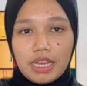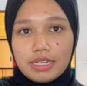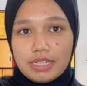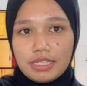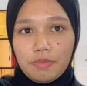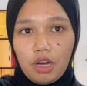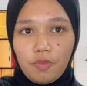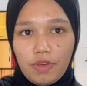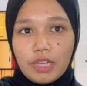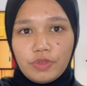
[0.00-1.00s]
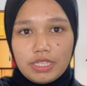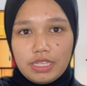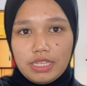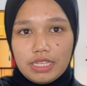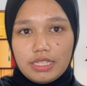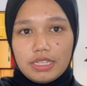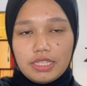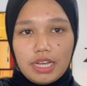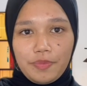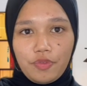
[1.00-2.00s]
The term of annuity is the
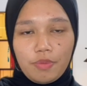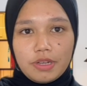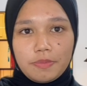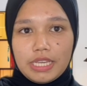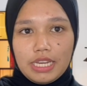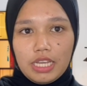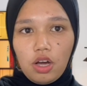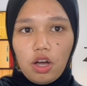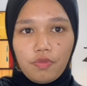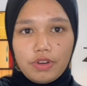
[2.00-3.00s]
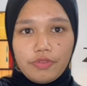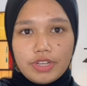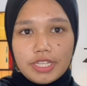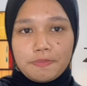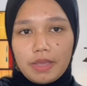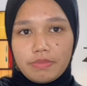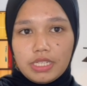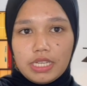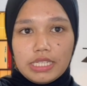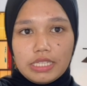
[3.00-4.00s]
time from the beginning of the first payment
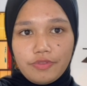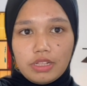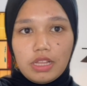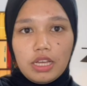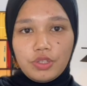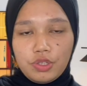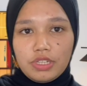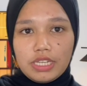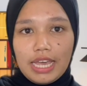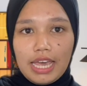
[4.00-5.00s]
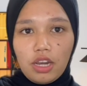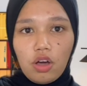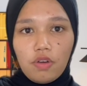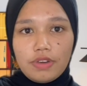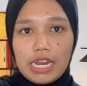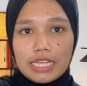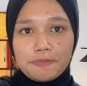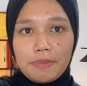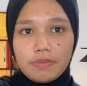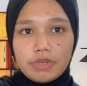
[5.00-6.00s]
interval to the end of the last
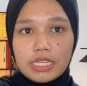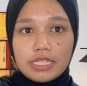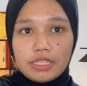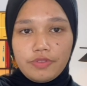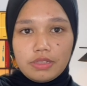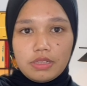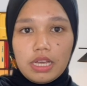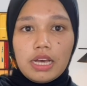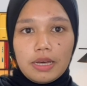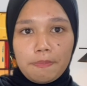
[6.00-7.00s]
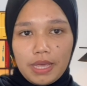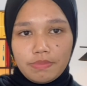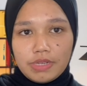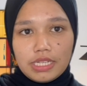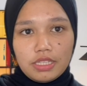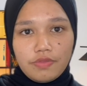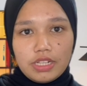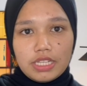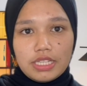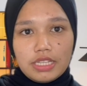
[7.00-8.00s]
payment interval. A payment interval
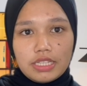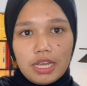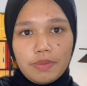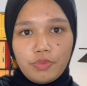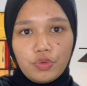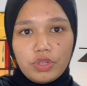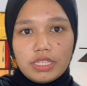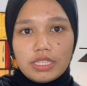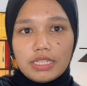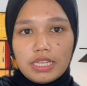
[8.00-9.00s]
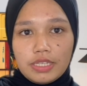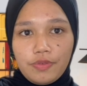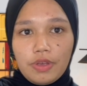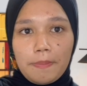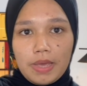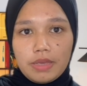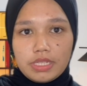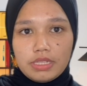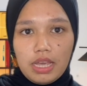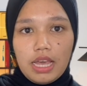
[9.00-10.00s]
is the time between successive payments.
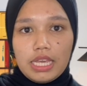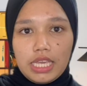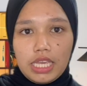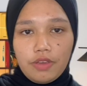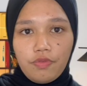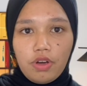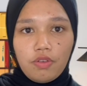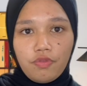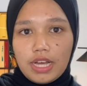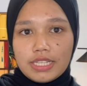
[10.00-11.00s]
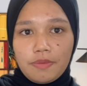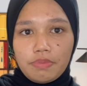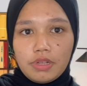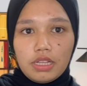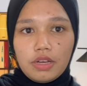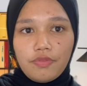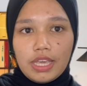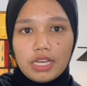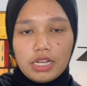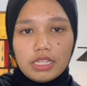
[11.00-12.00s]
If, for example, a
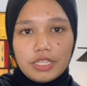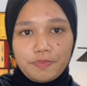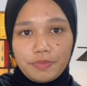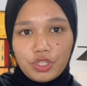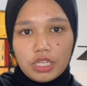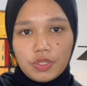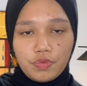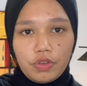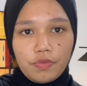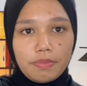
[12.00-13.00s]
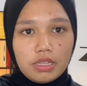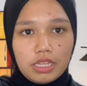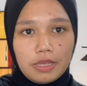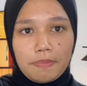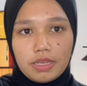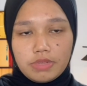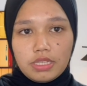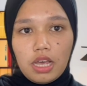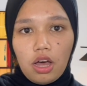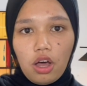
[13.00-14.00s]
vehicle is purchased with monthly payments
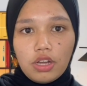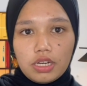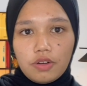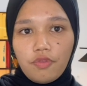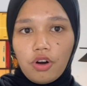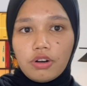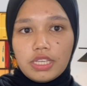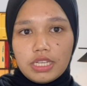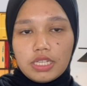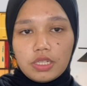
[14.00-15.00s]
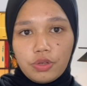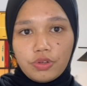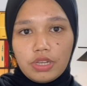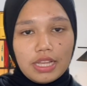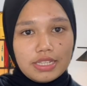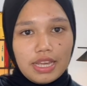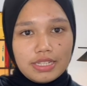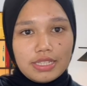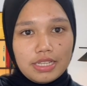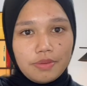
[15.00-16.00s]
on a 4-year loan, then the
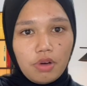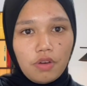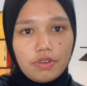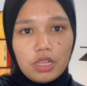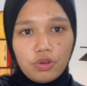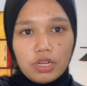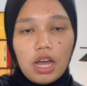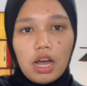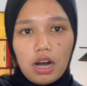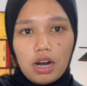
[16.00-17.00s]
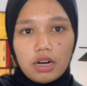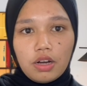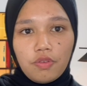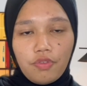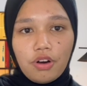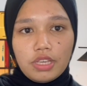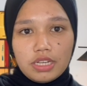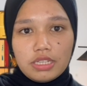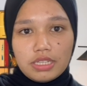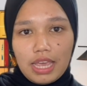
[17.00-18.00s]
term of the loan are 4
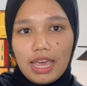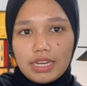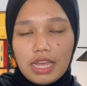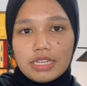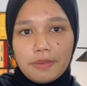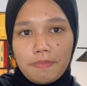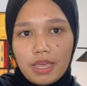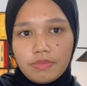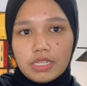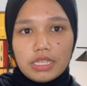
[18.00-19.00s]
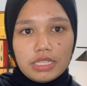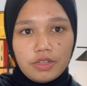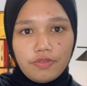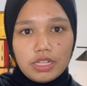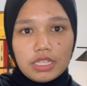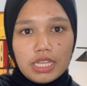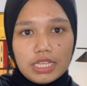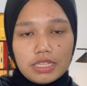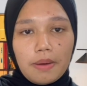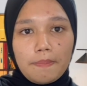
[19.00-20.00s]
years and the payment interval
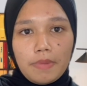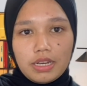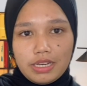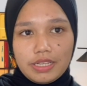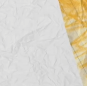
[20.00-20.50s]
is monthly.